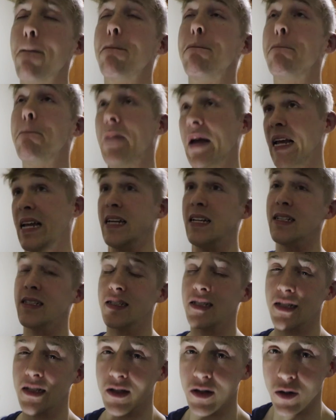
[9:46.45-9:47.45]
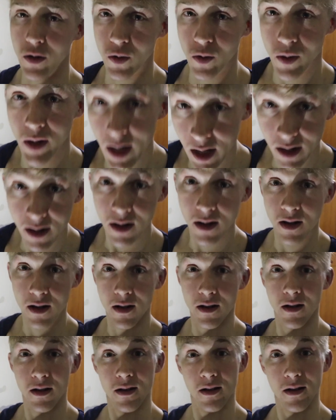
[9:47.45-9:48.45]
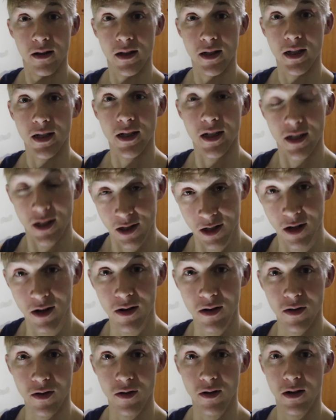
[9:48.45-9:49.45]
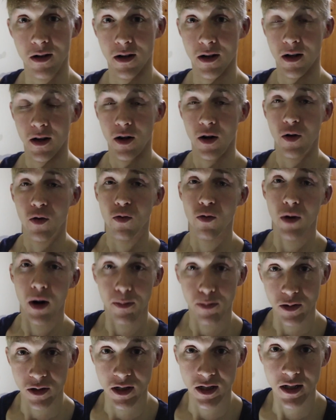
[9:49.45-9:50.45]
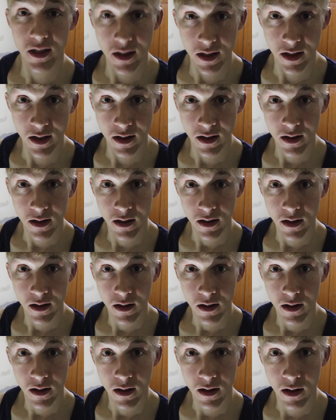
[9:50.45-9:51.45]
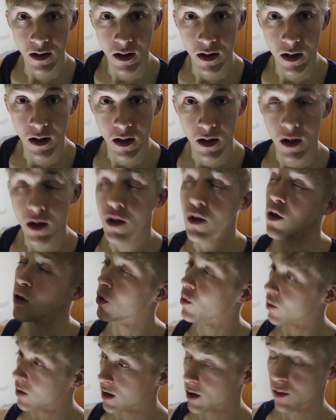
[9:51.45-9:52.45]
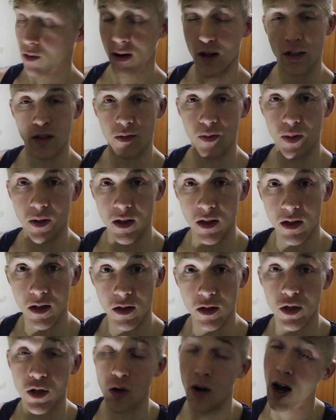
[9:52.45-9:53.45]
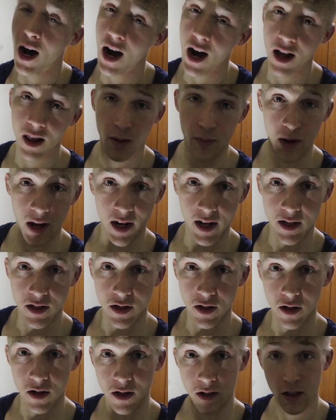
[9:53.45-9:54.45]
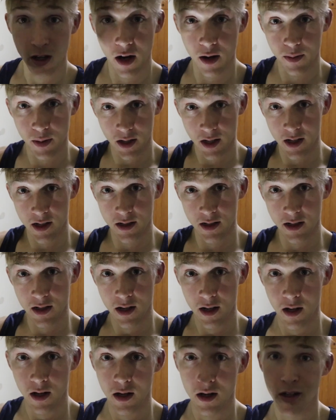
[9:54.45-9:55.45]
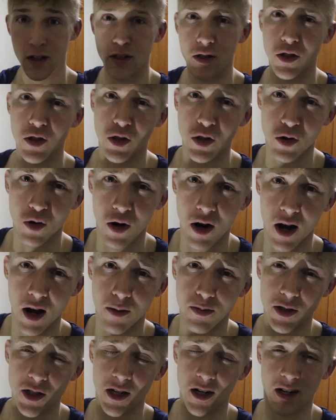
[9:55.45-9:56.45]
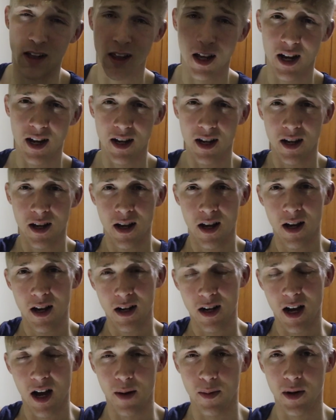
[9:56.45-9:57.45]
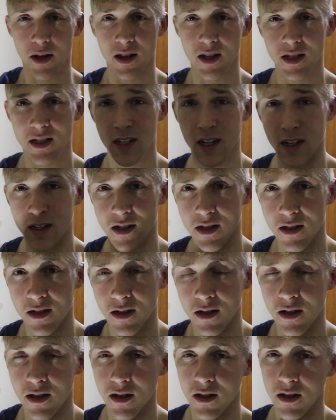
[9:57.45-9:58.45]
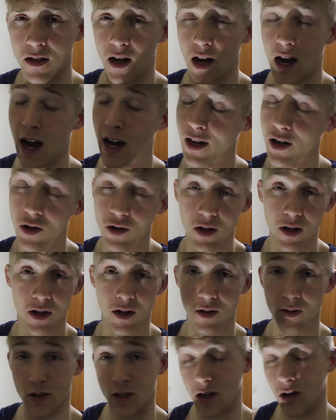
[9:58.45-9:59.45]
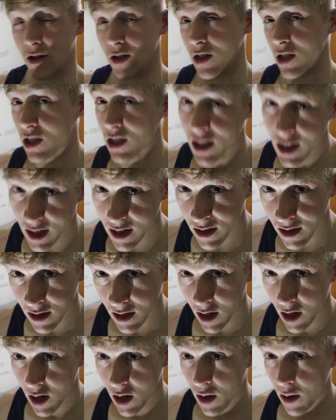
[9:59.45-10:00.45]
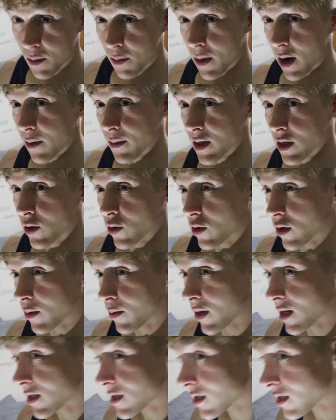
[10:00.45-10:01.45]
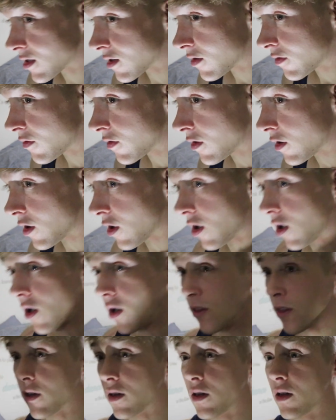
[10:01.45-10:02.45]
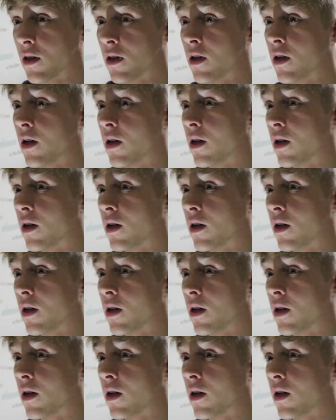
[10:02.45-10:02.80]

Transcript: Beansill with it. Yes, sir. Representing the winning recipe. So I'll holler back at y'all. Y'all be easy. Subscribe, share, like, comment in the section. I know y'all gonna talk shit about me doing it myself. All the...